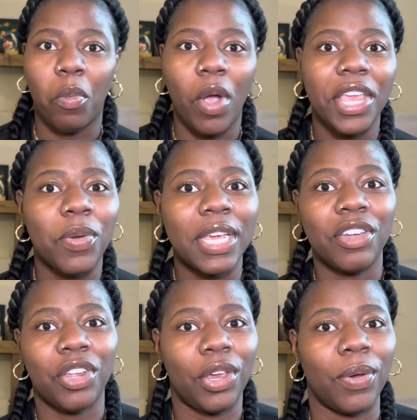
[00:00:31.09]
what you can
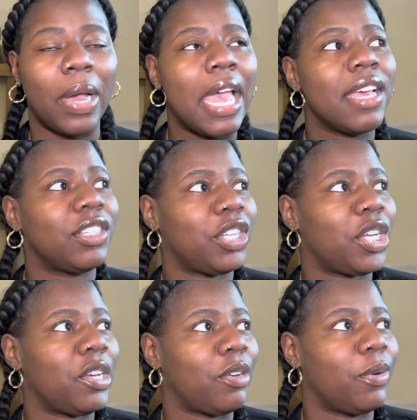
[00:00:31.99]
do
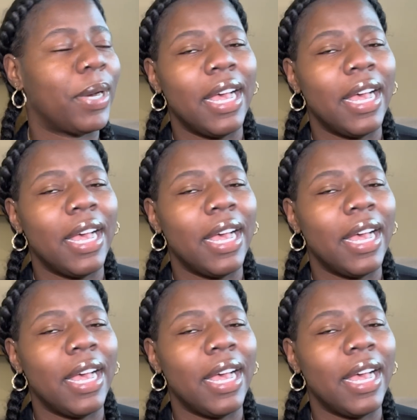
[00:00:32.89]
to